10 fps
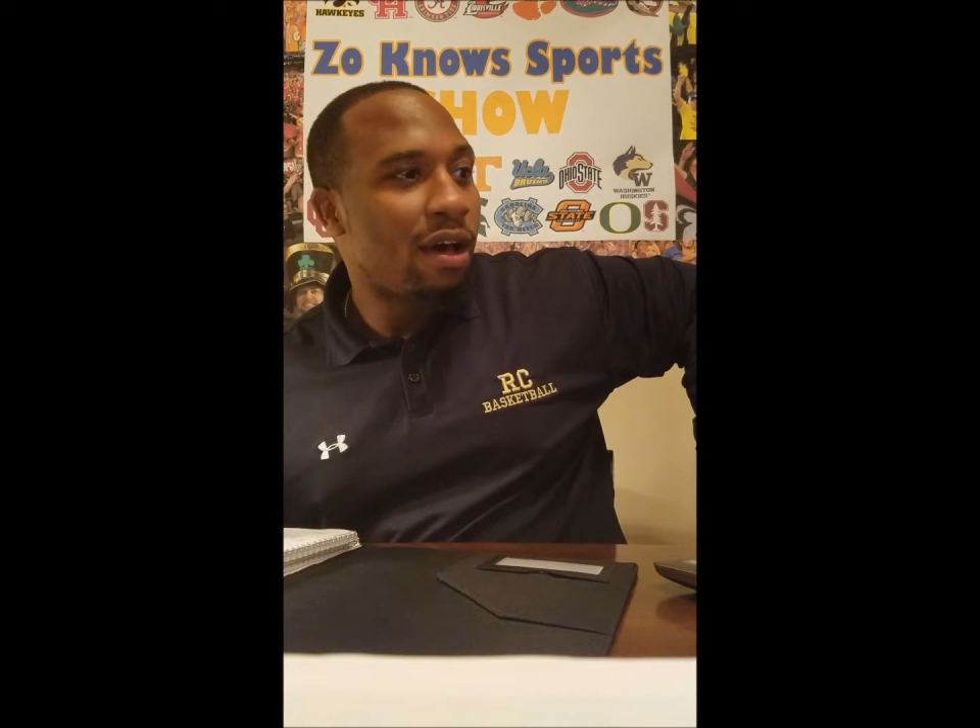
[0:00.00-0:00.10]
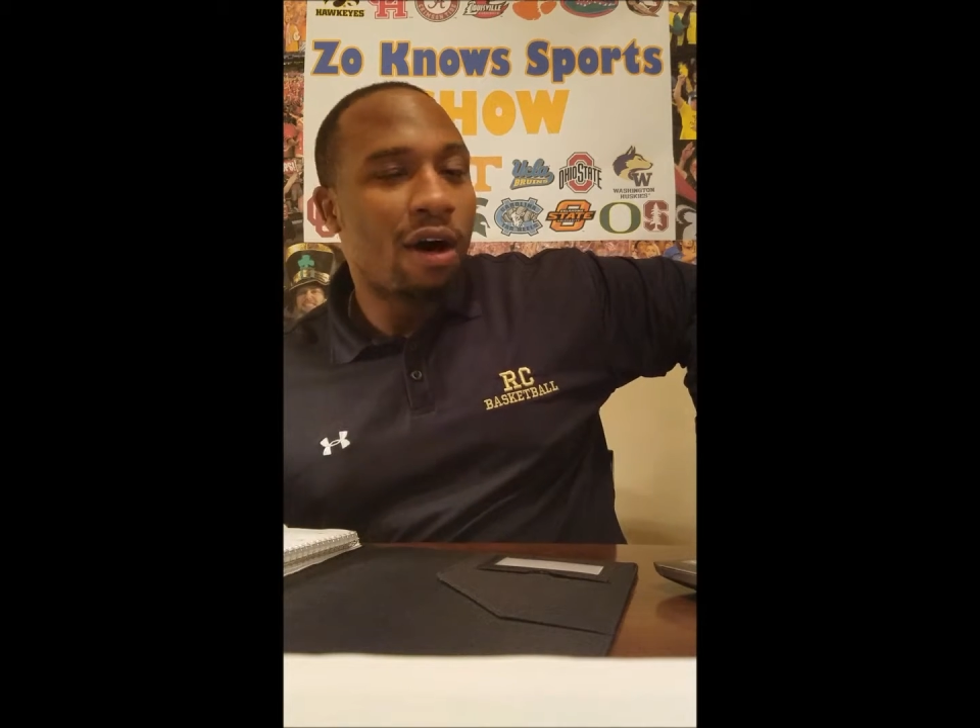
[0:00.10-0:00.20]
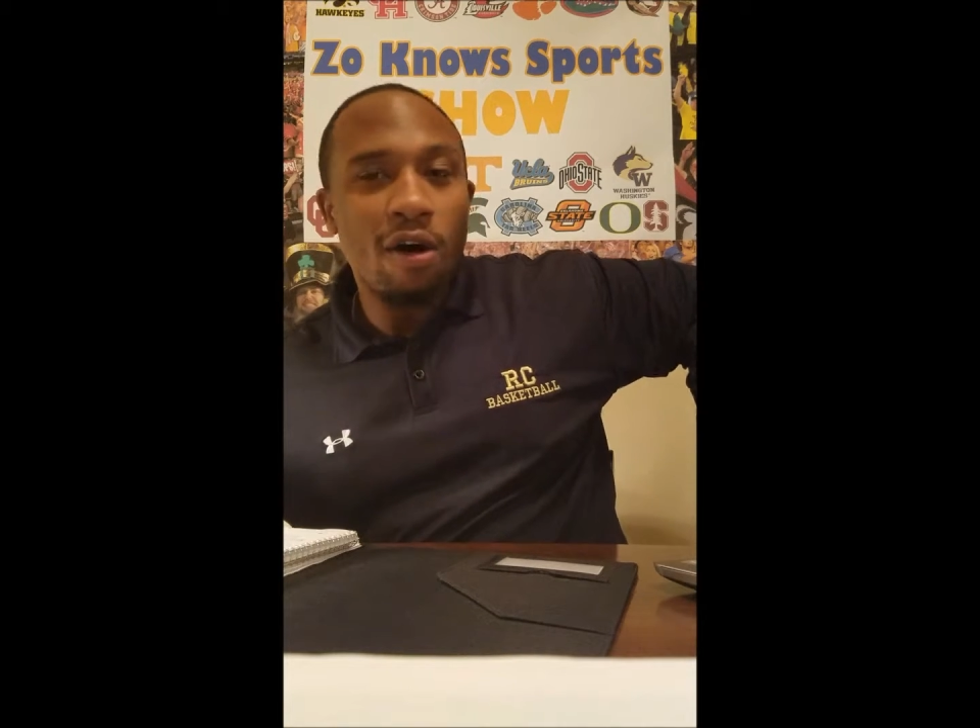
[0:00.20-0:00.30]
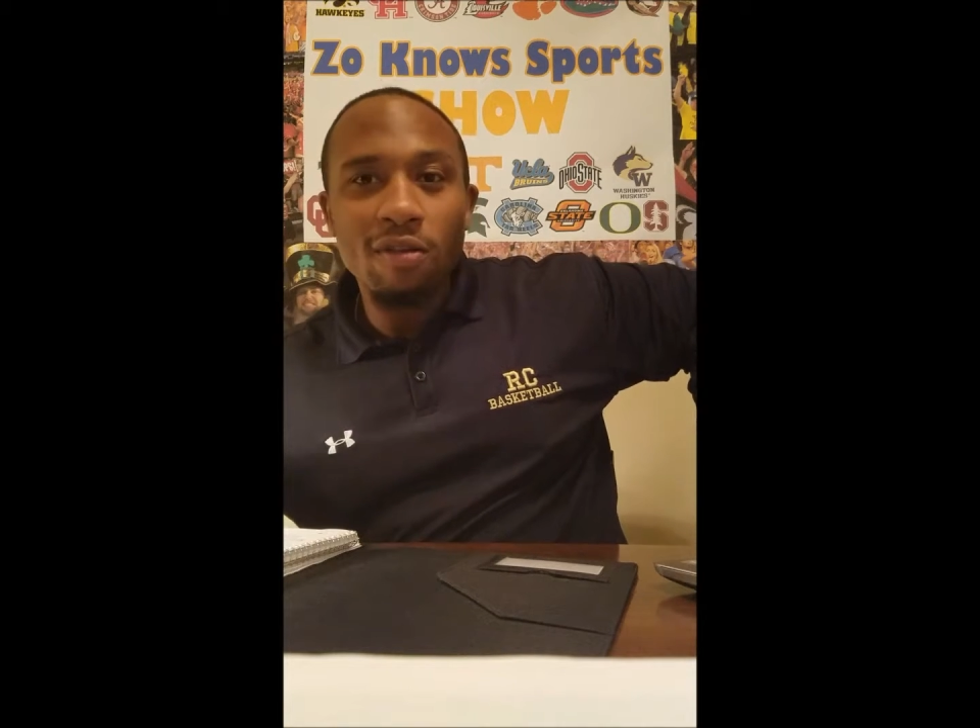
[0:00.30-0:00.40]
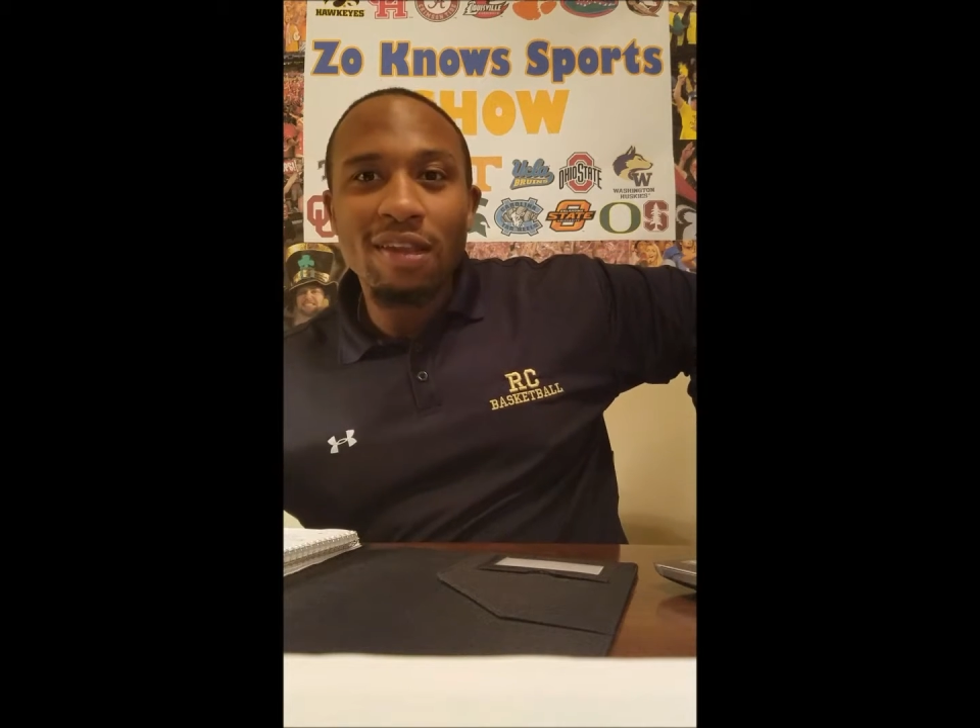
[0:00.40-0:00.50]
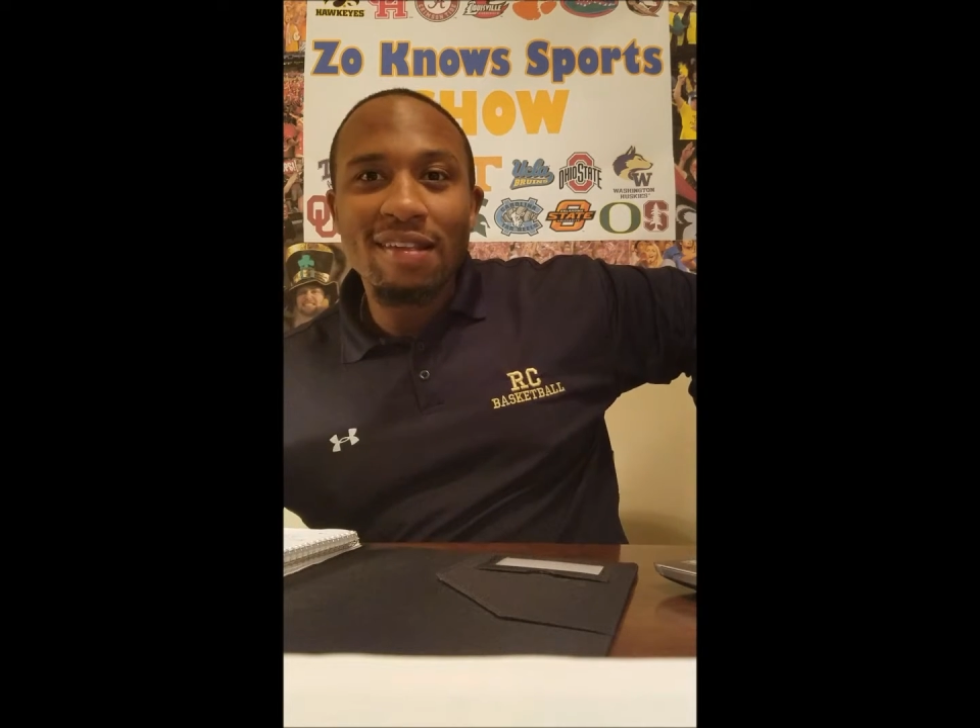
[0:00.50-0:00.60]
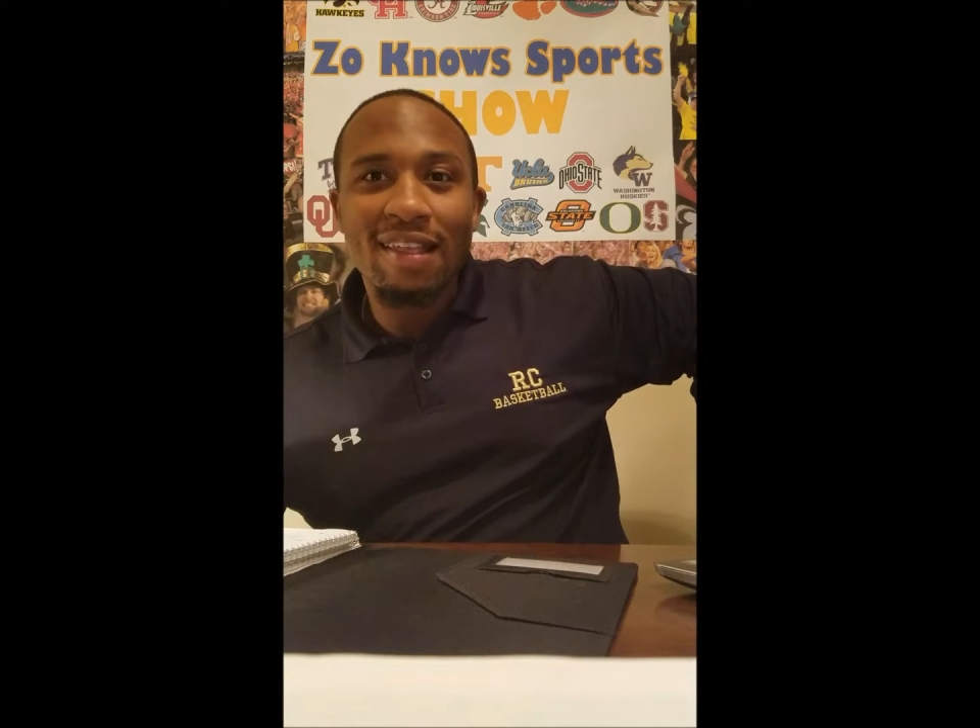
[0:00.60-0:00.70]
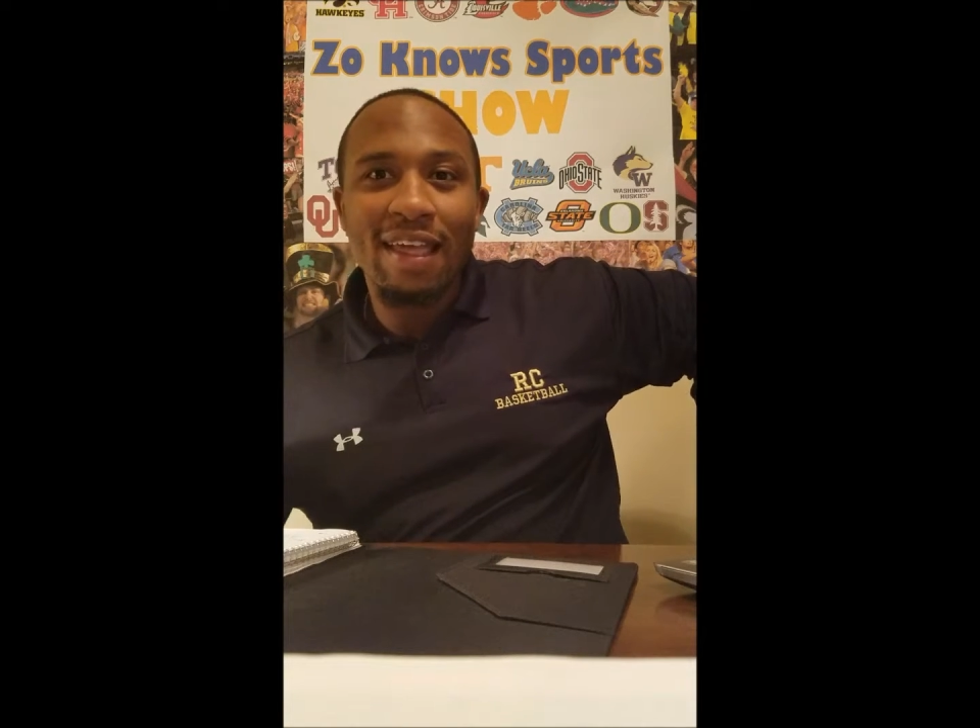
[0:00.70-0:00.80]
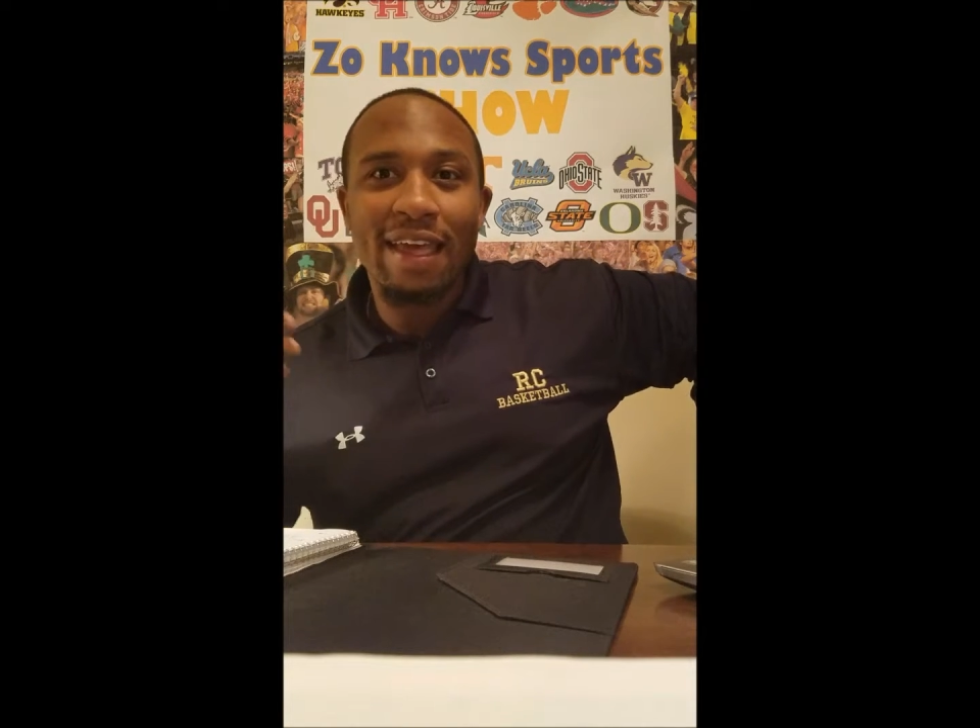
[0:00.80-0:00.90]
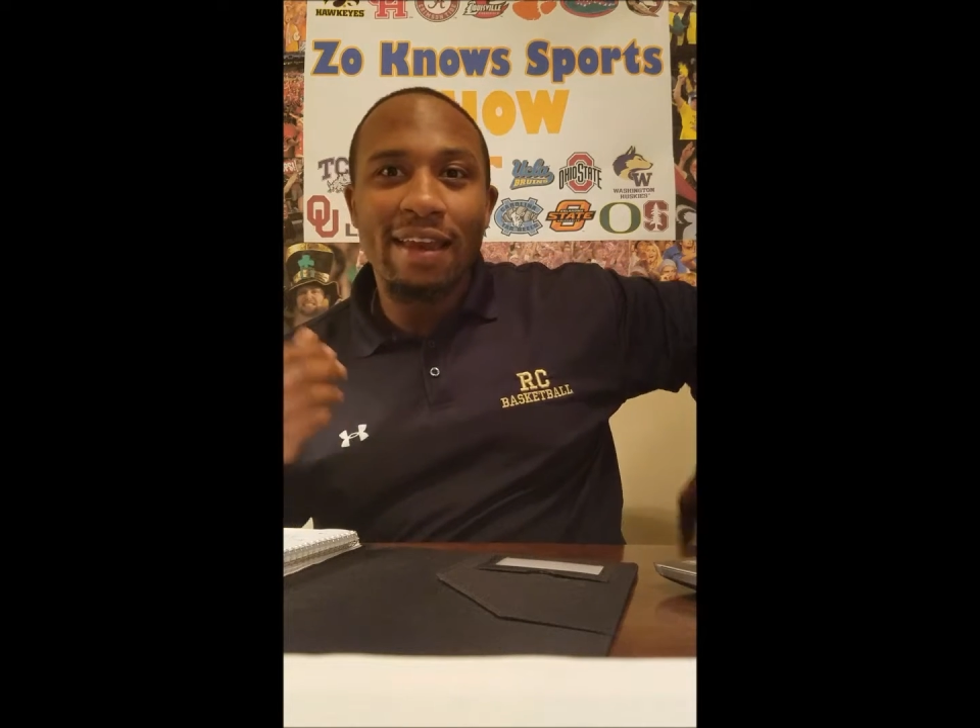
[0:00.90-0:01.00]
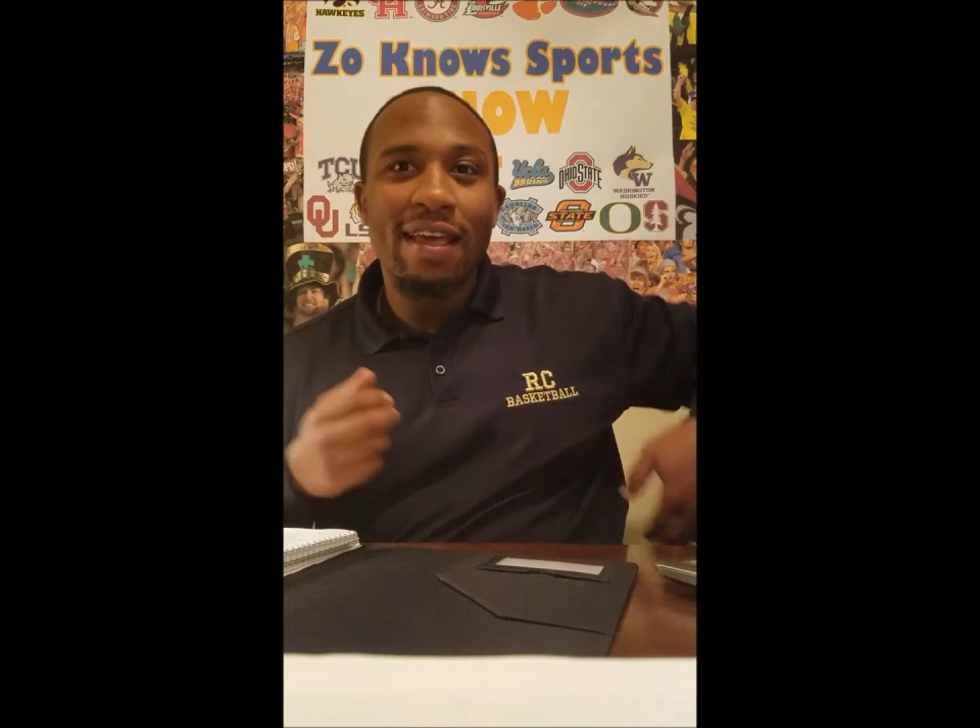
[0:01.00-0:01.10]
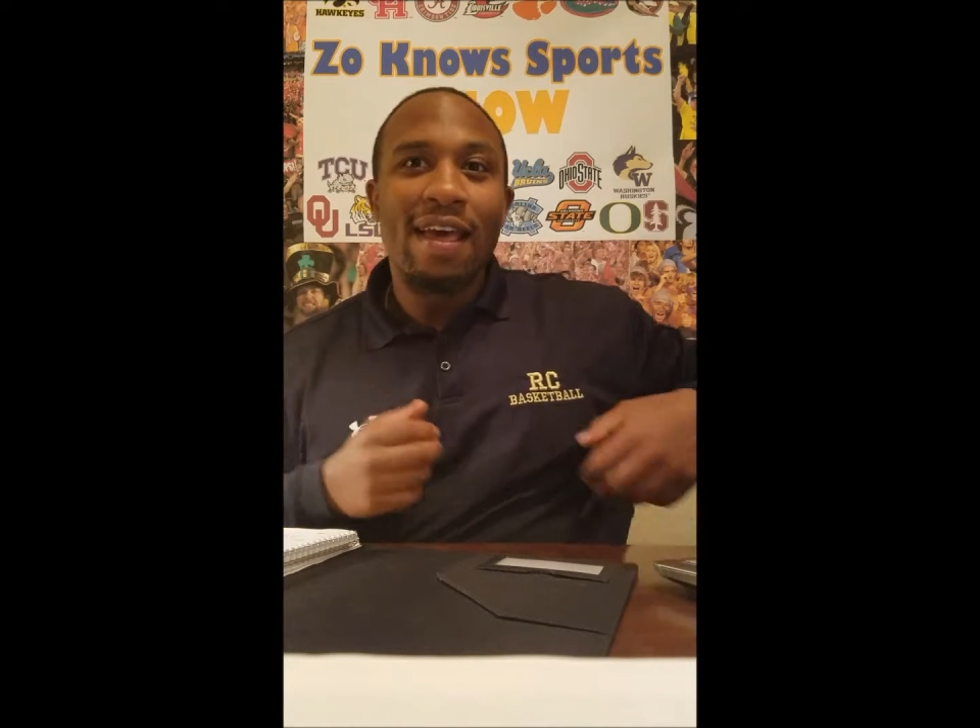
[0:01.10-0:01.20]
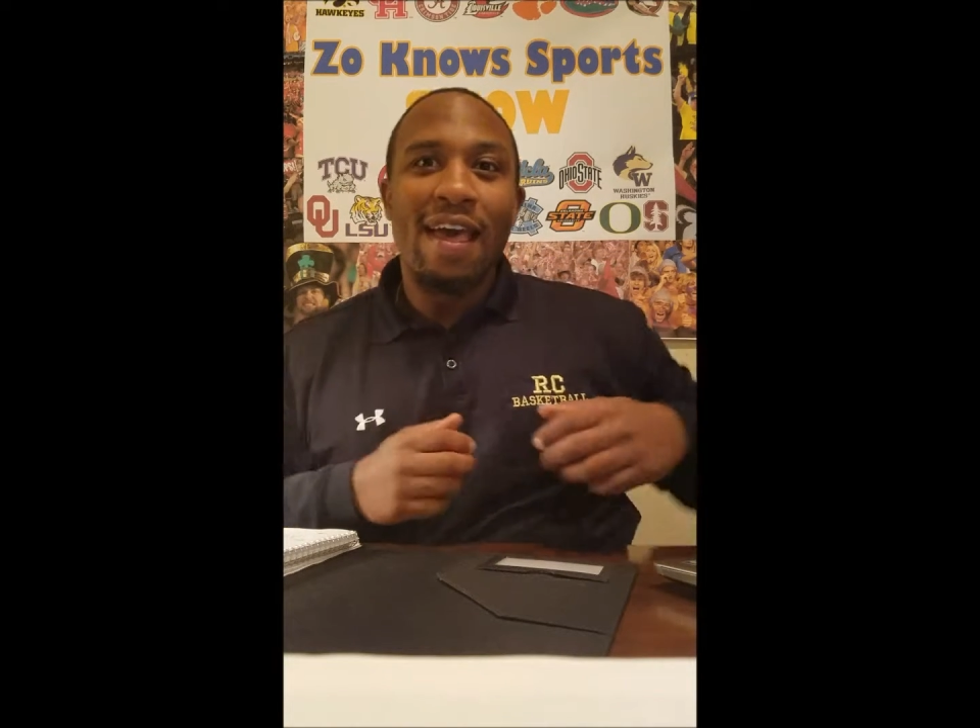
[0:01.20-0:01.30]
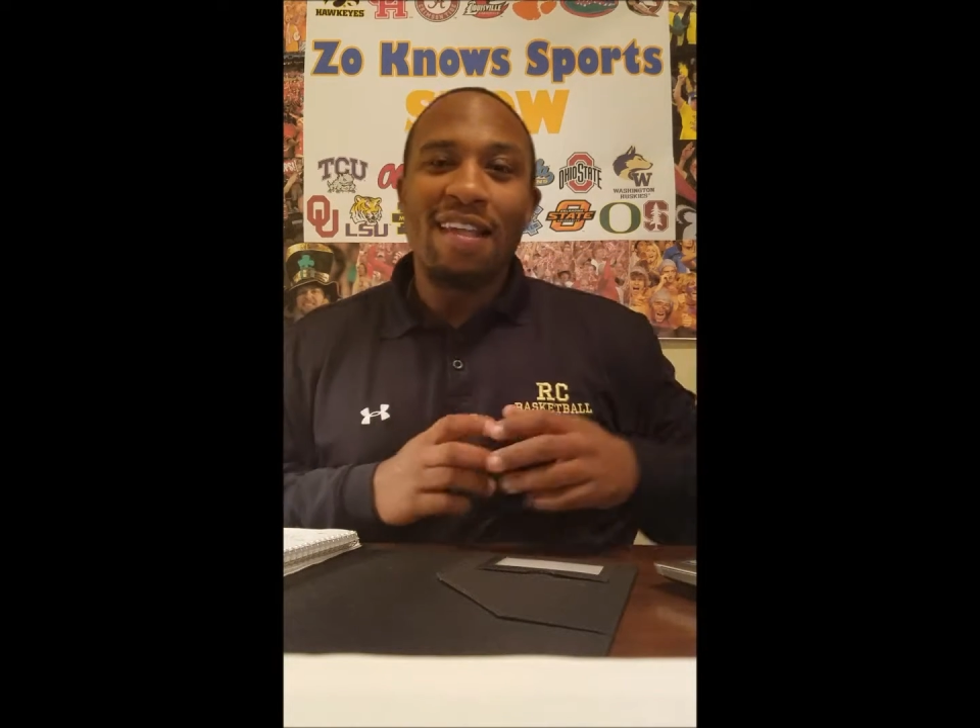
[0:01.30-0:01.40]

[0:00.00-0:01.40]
holding his hand,